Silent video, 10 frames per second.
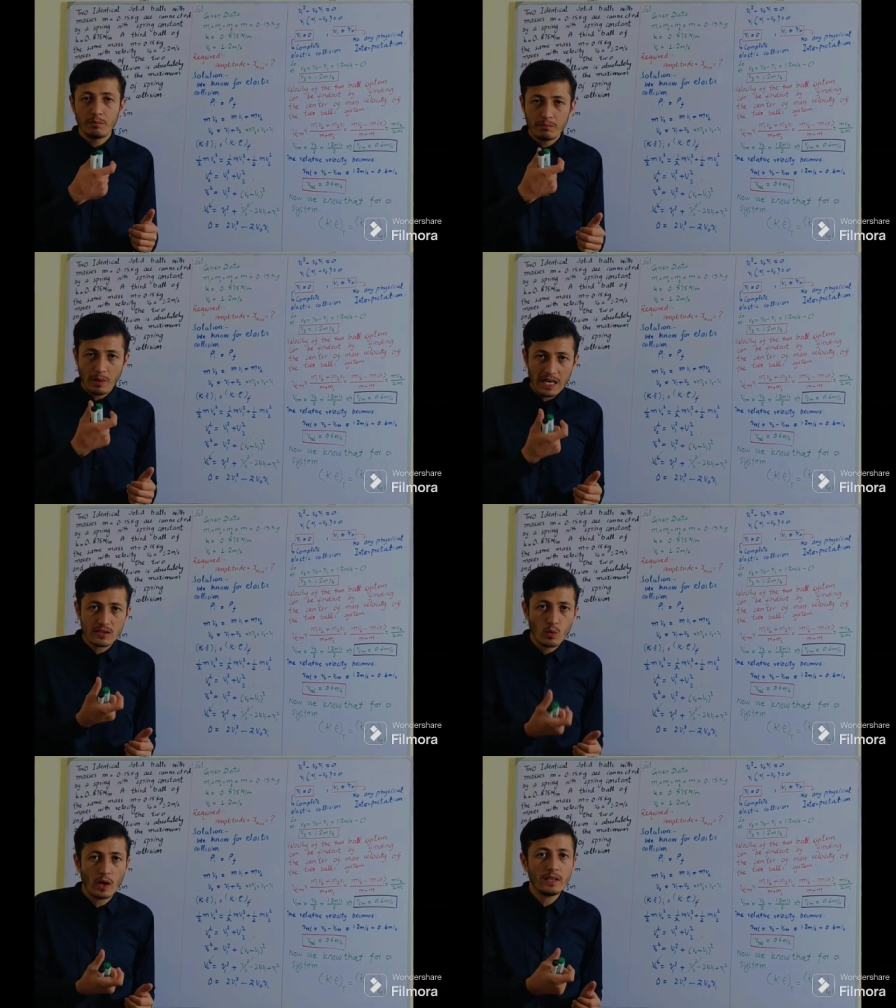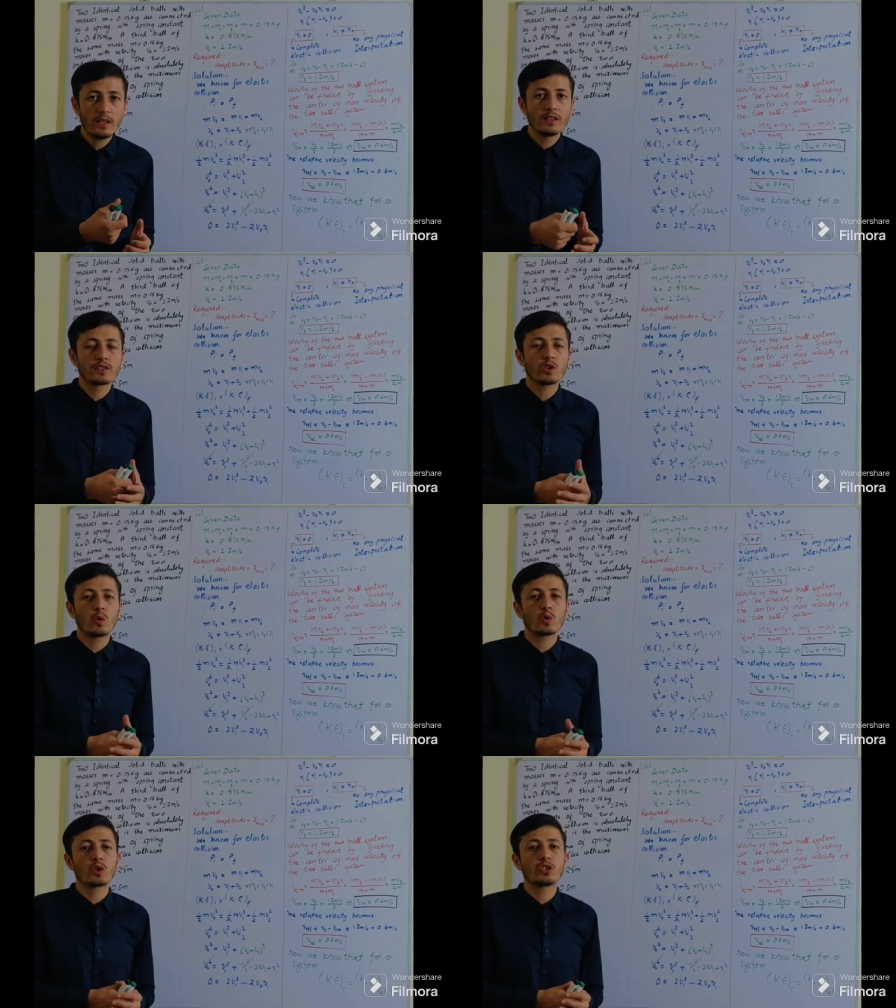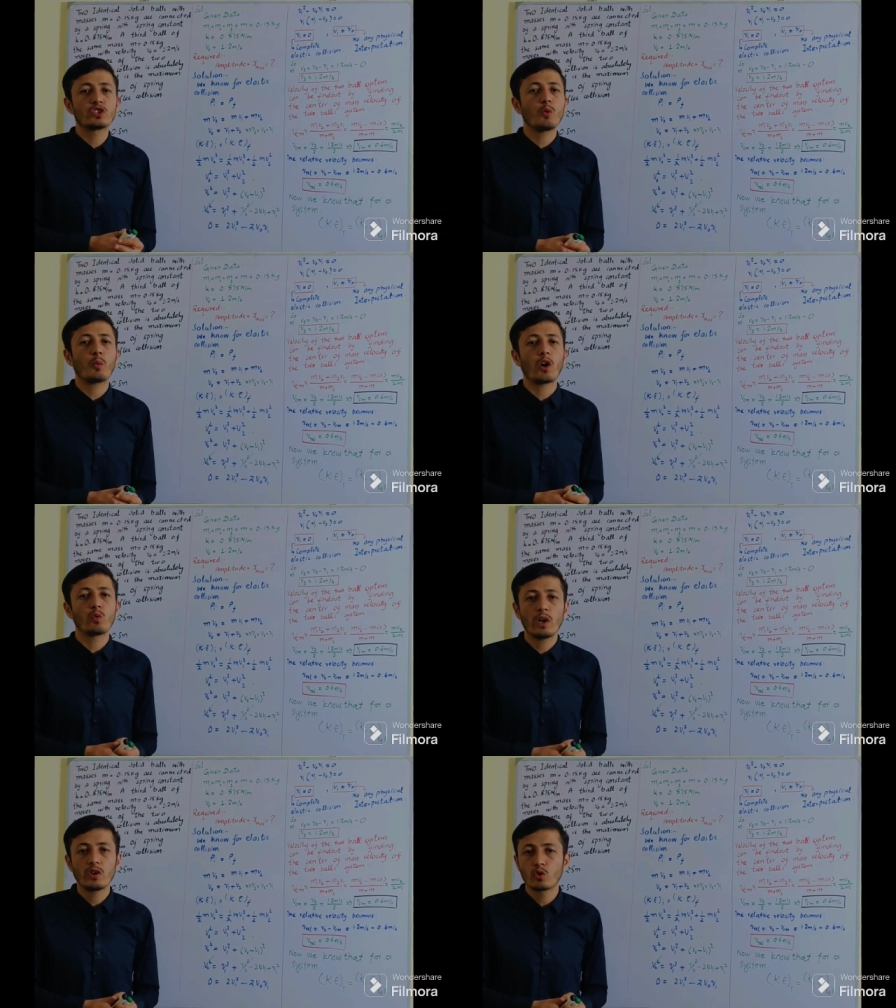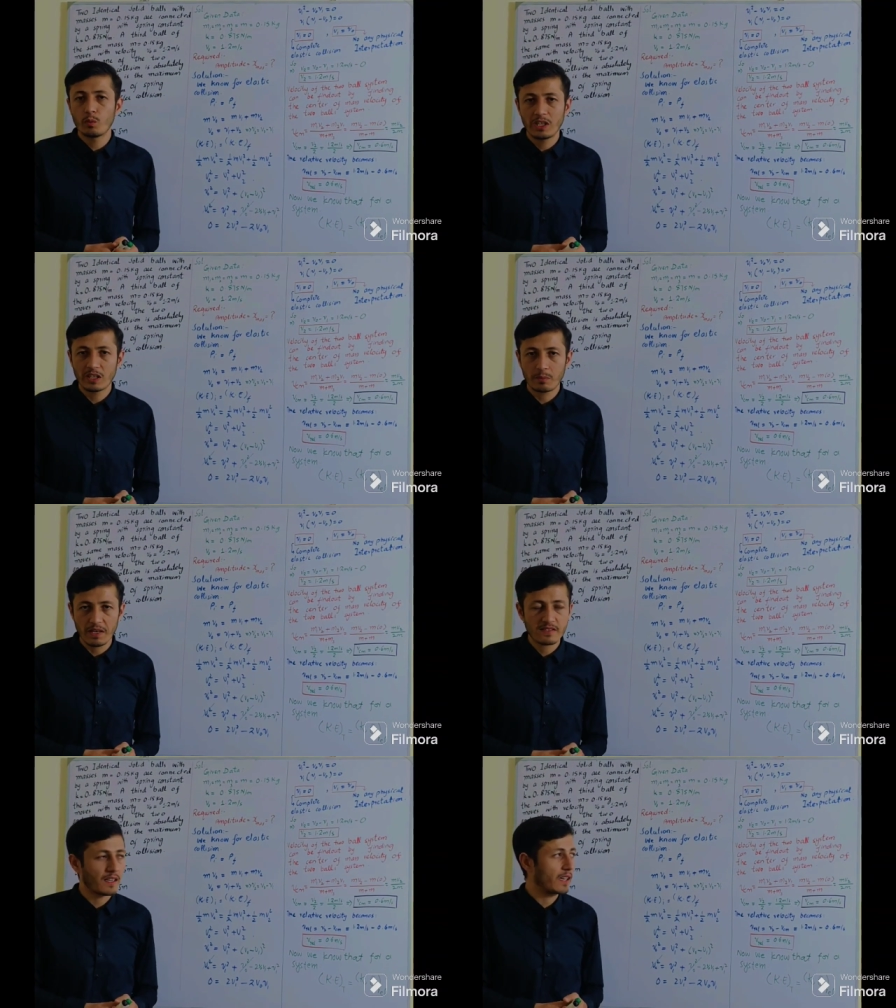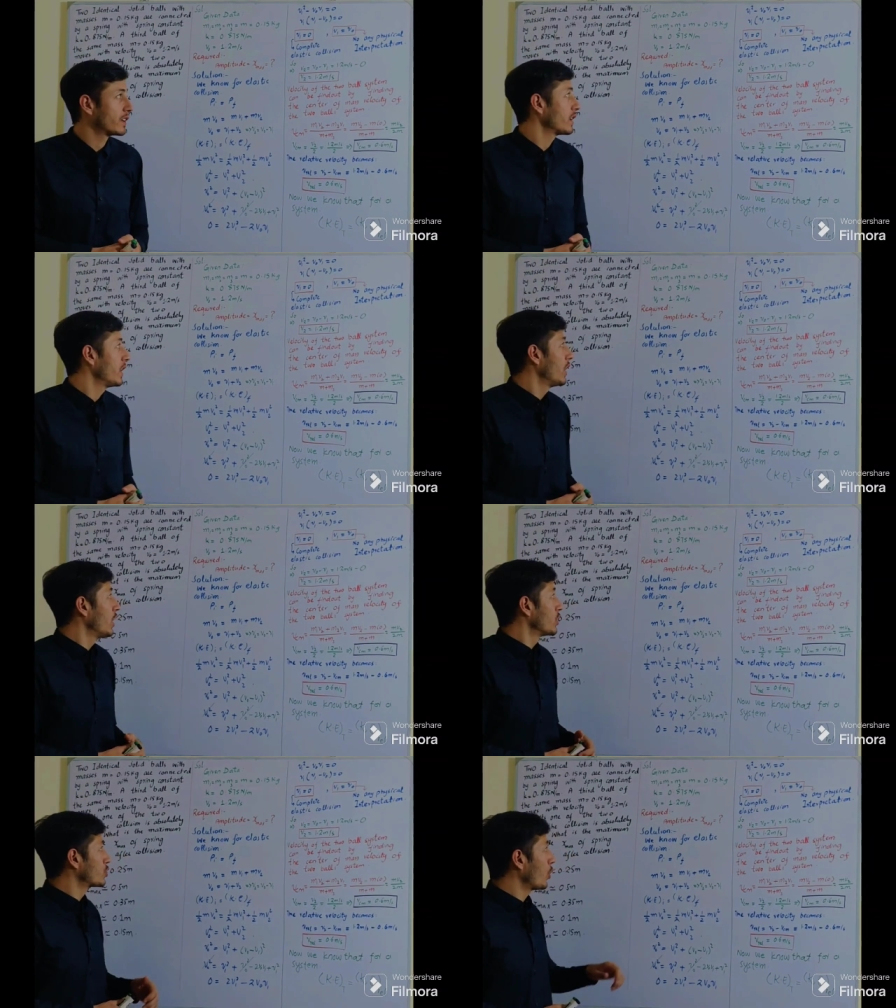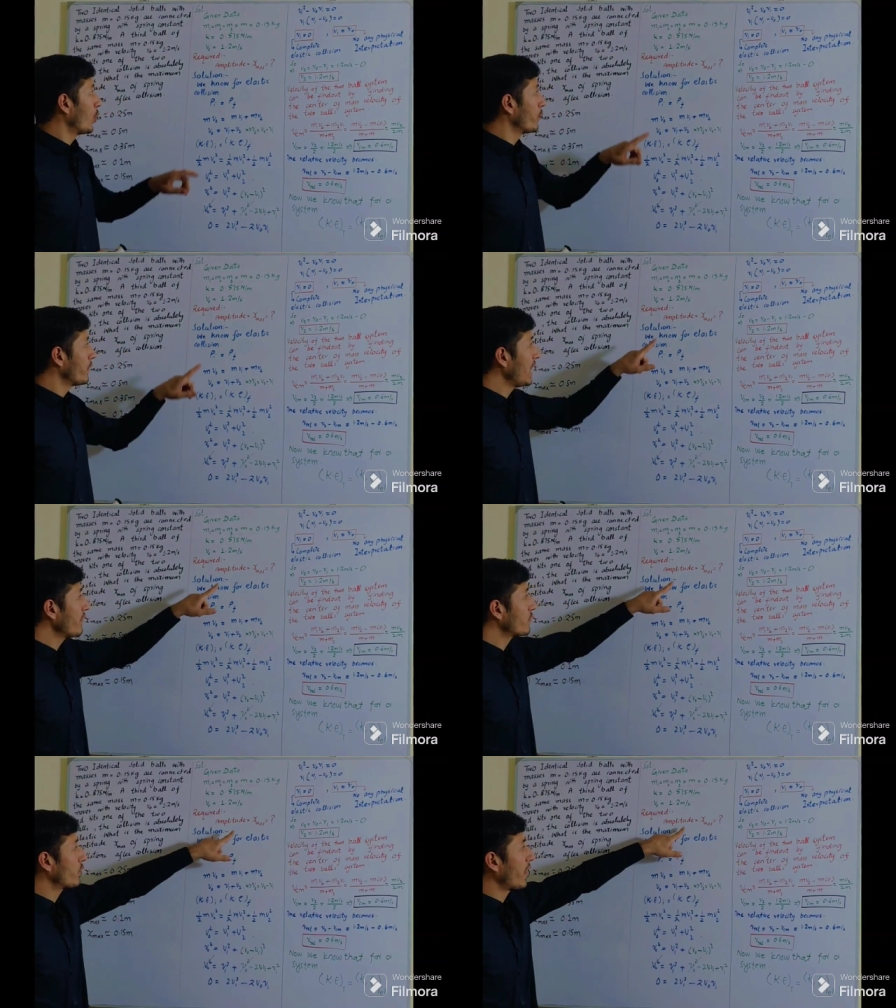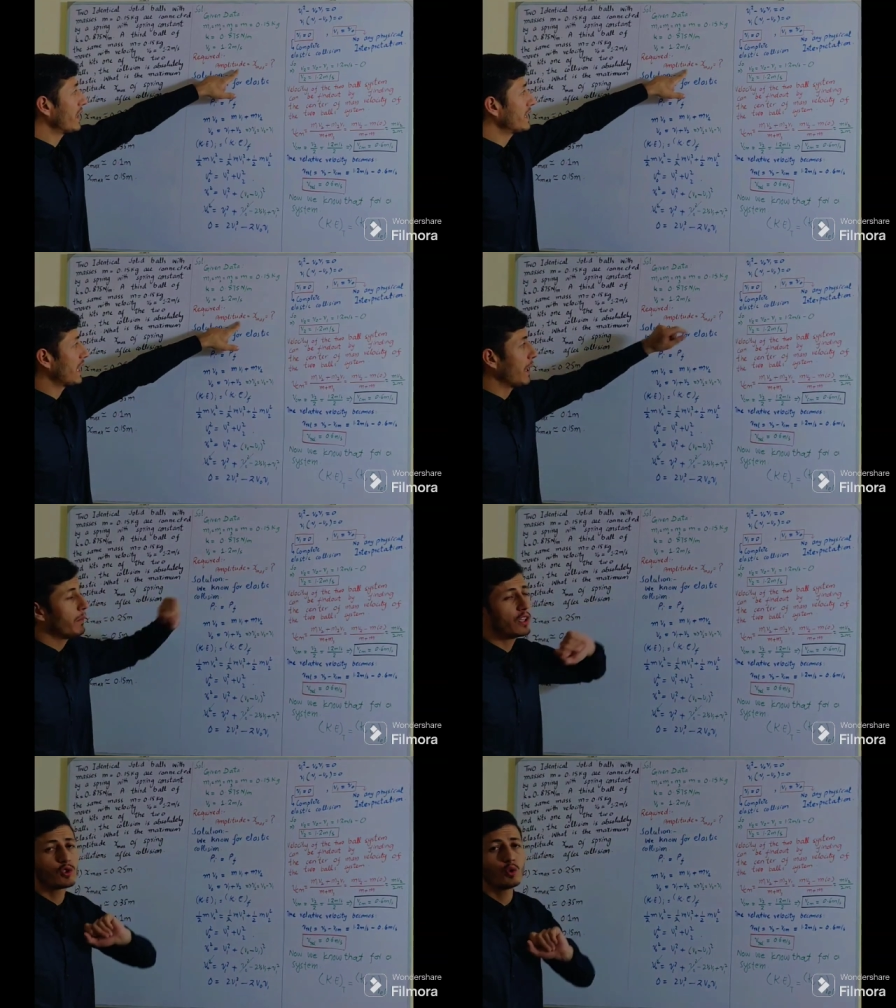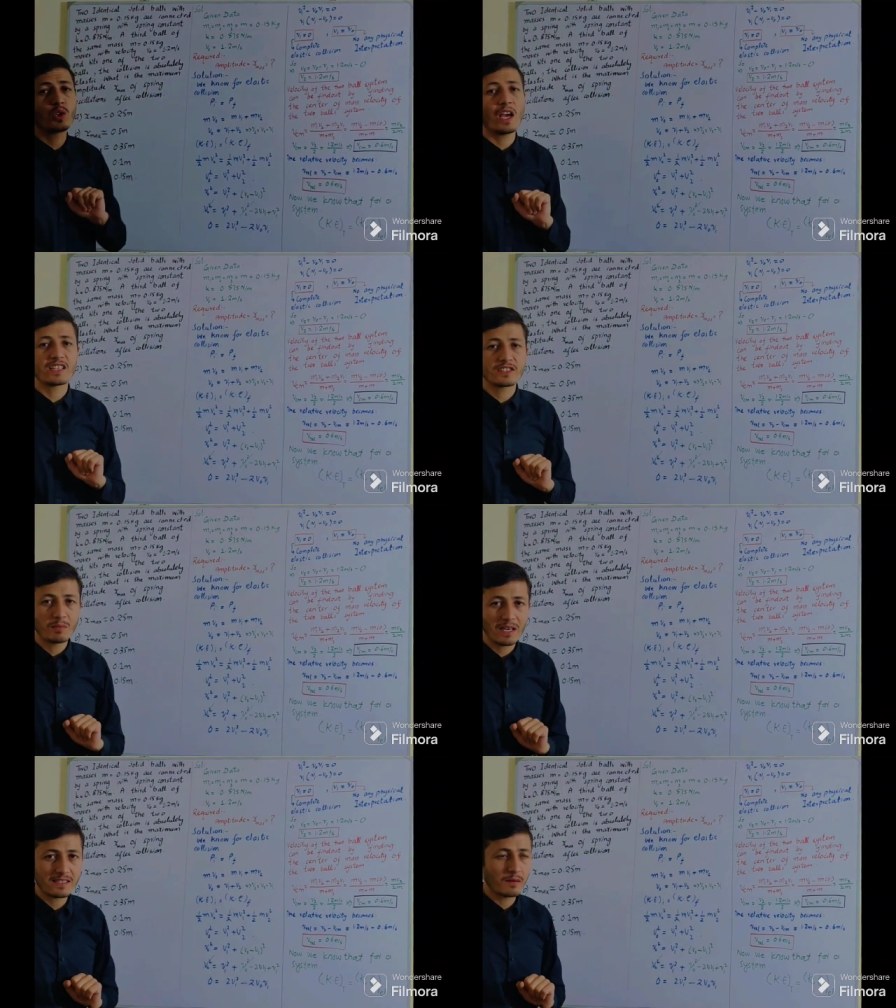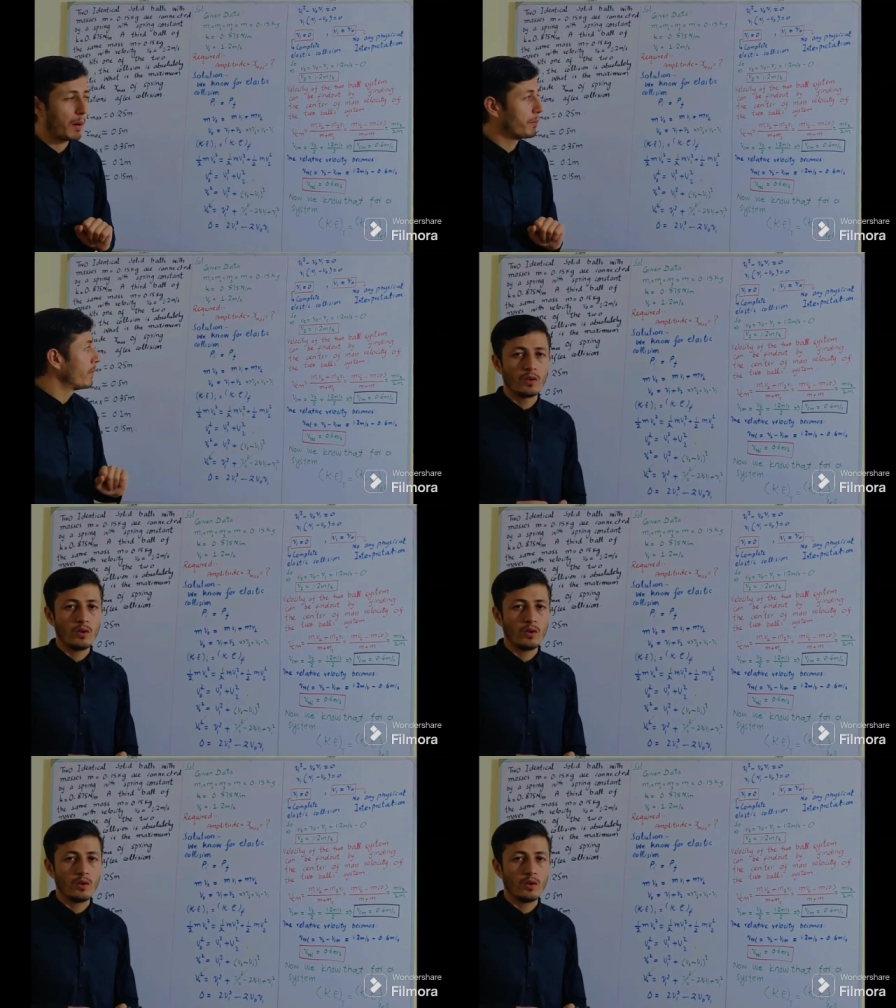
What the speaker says: mass 1 is equal to the 0.12 meter per second. So we have to find the amplitude x maximum.